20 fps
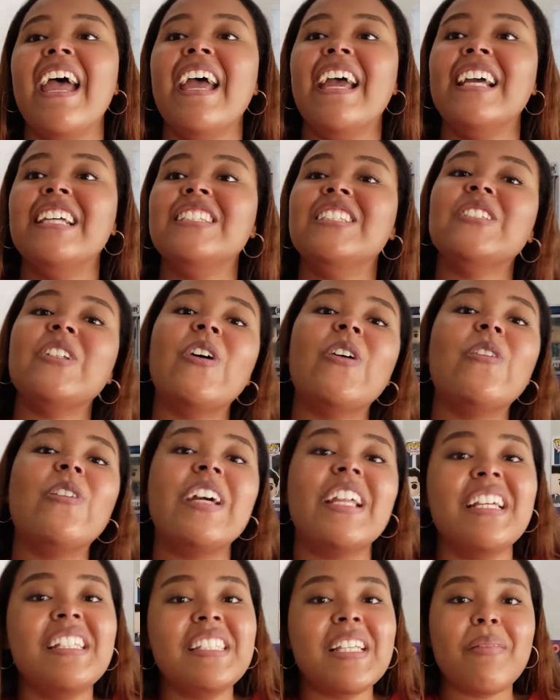And so what
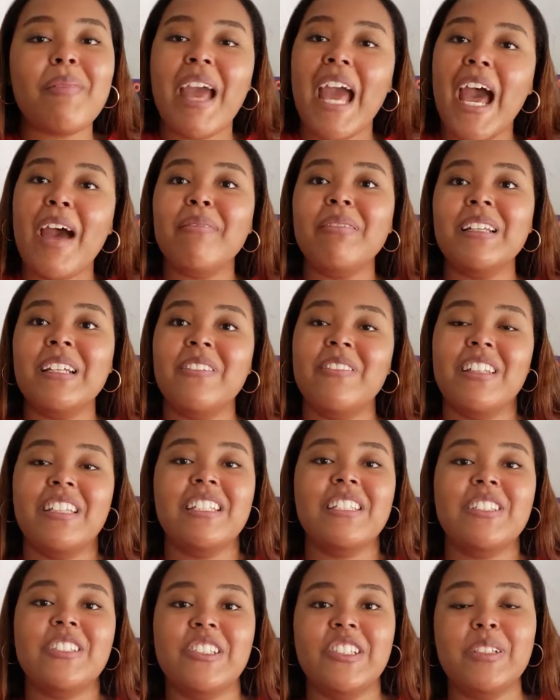ends up happening with
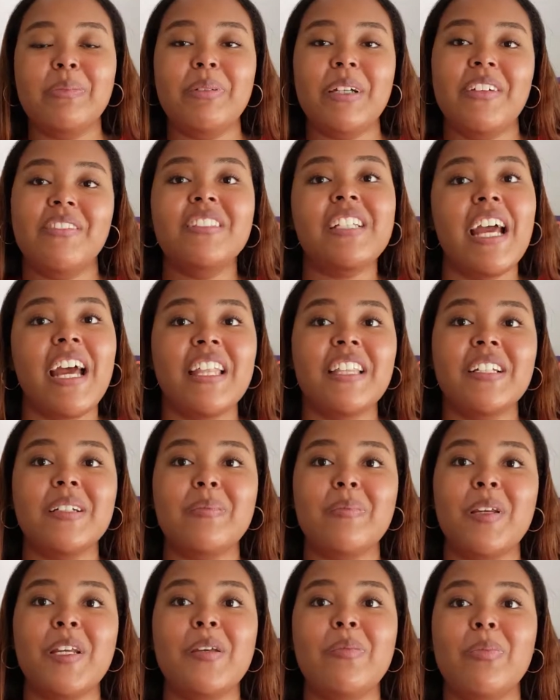this group of Tethered
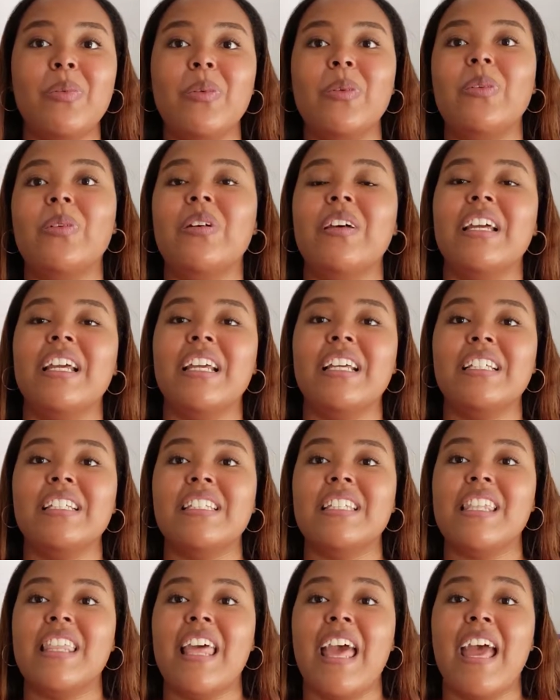people
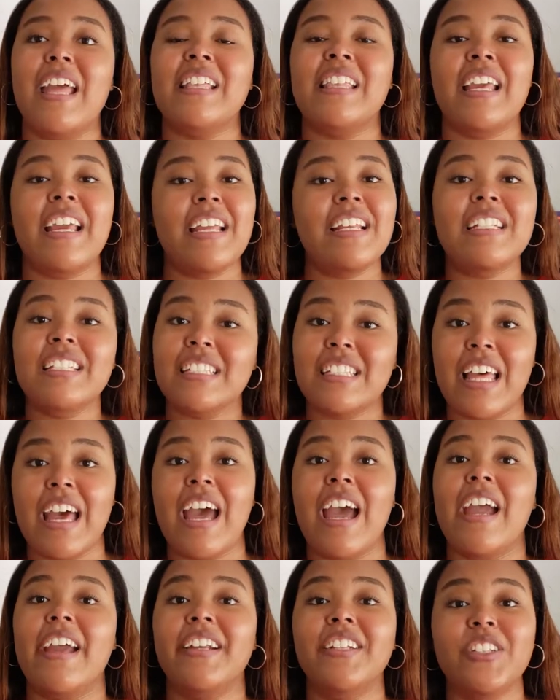is that they
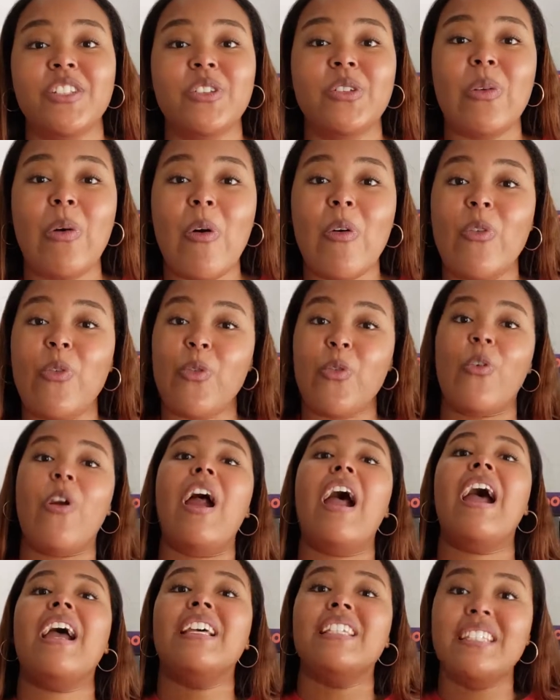decide to
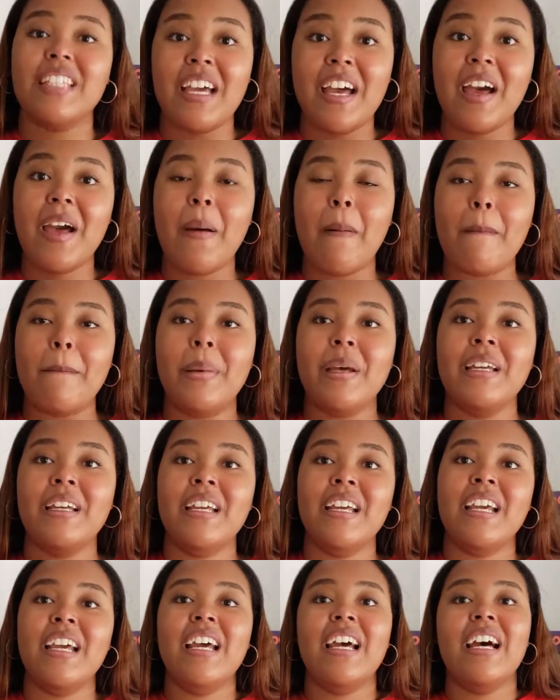rise up
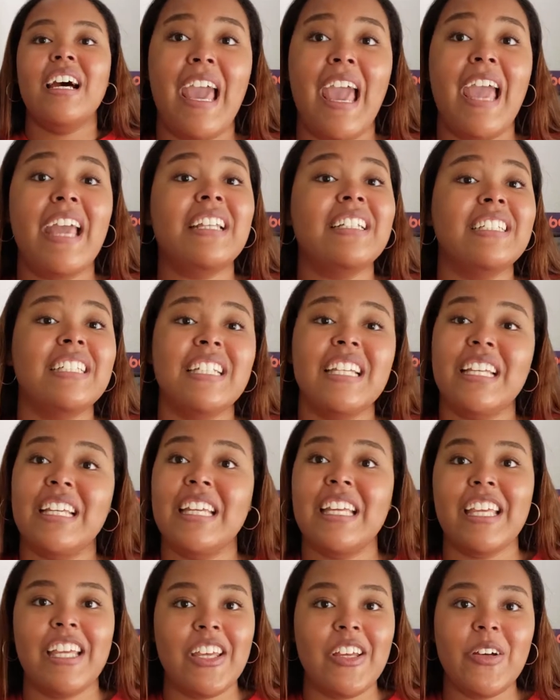and
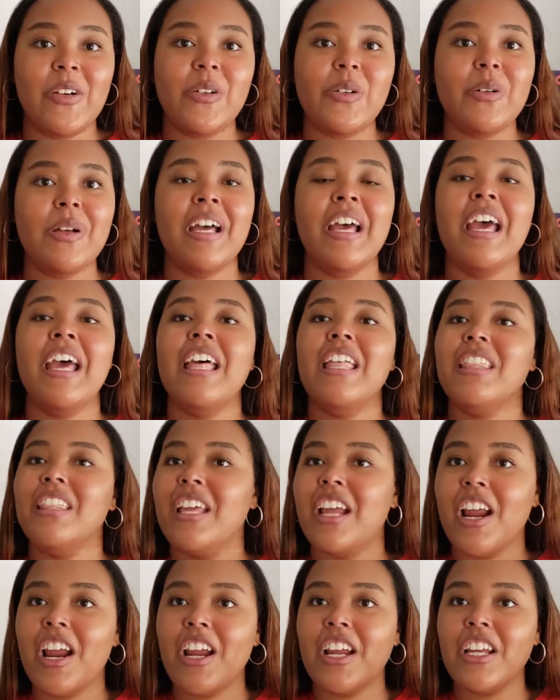kill
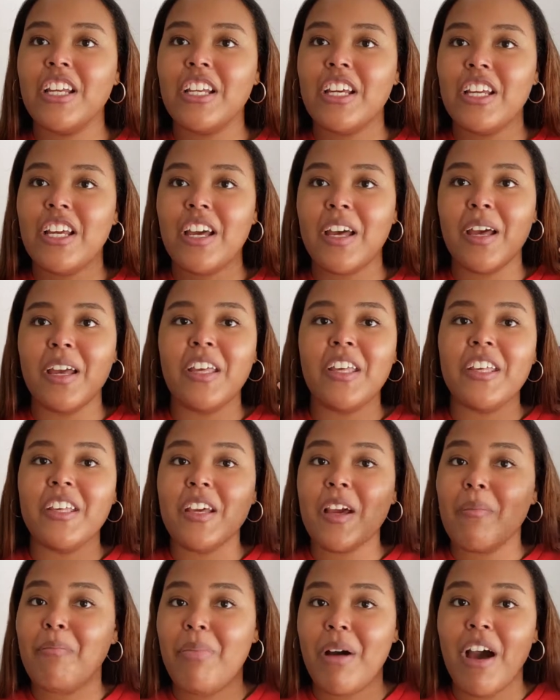their
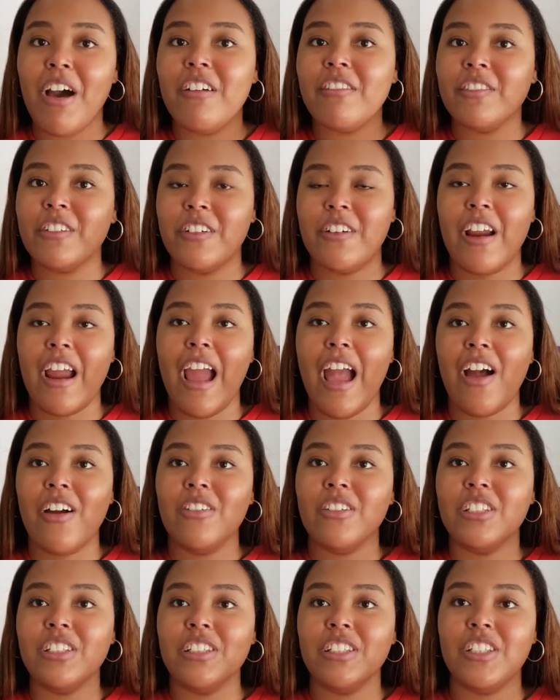above
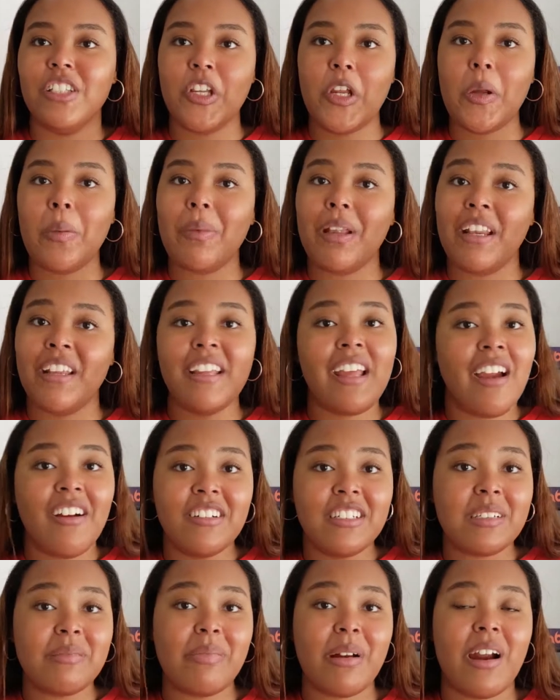ground human
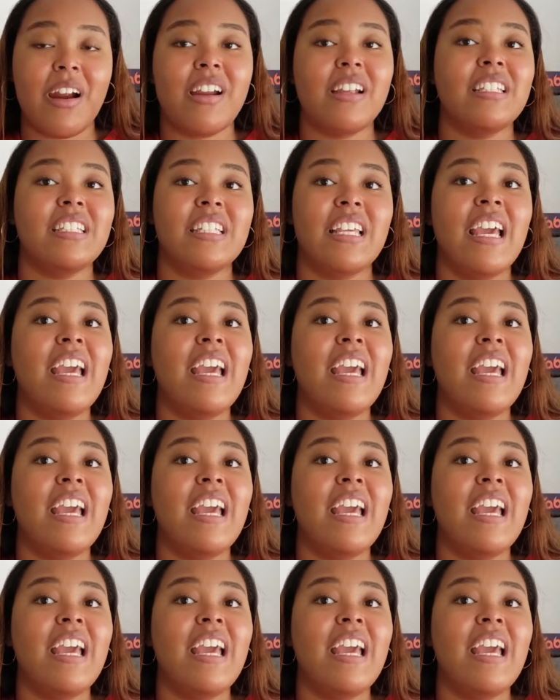counterparts.